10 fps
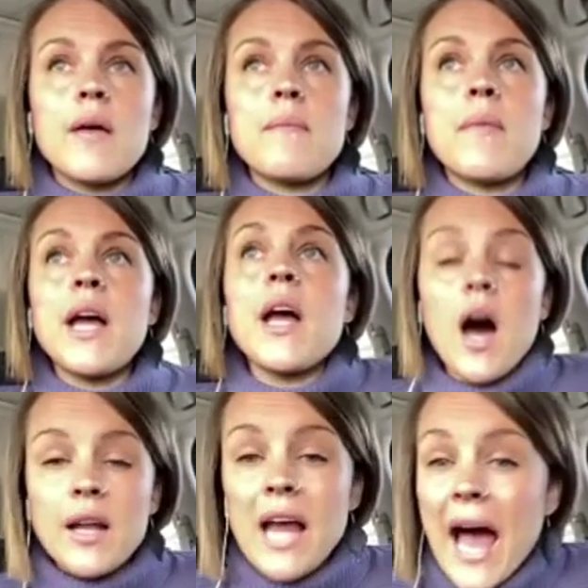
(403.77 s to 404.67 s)
my
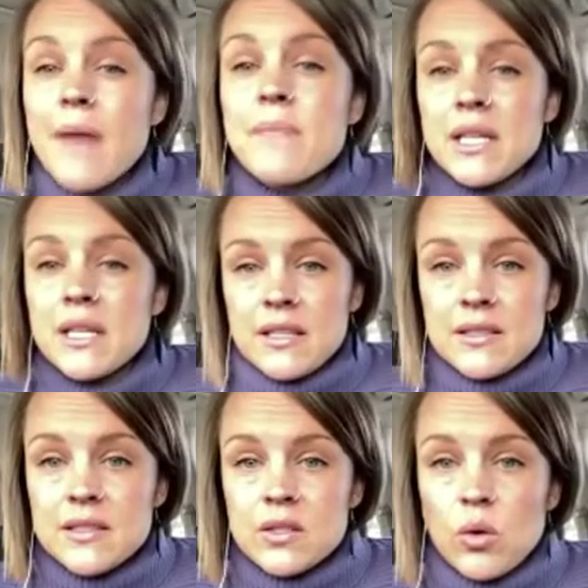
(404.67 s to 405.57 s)

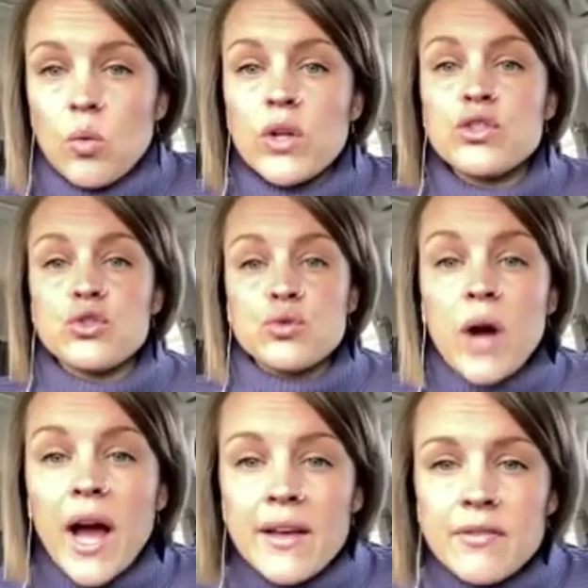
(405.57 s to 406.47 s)
unhappiness was
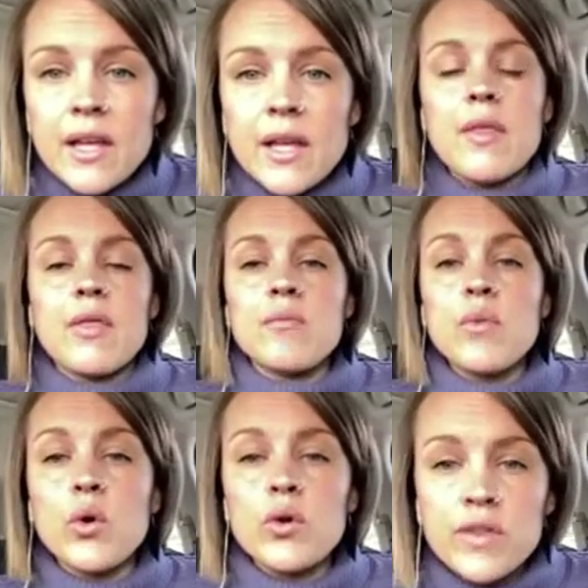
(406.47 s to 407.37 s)
driving the
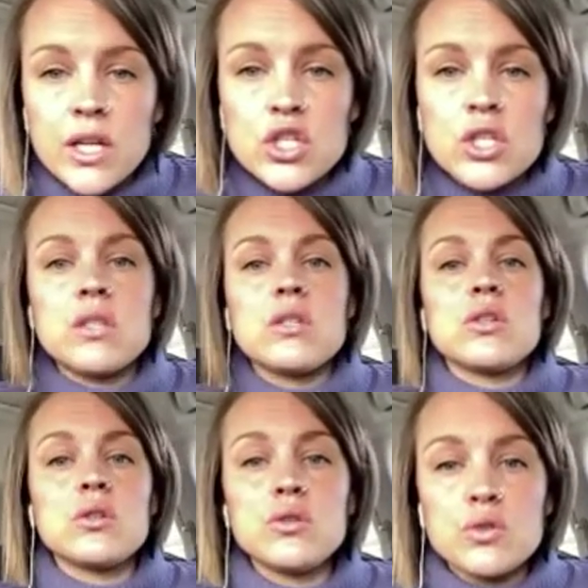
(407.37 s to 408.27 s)
motivation
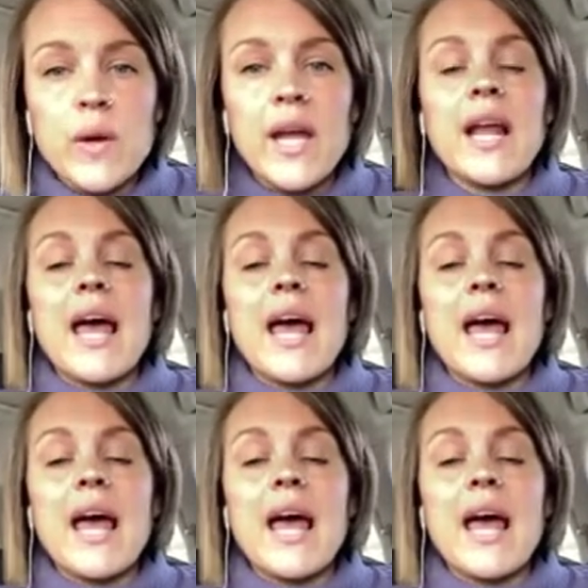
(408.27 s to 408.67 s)
to lose weight.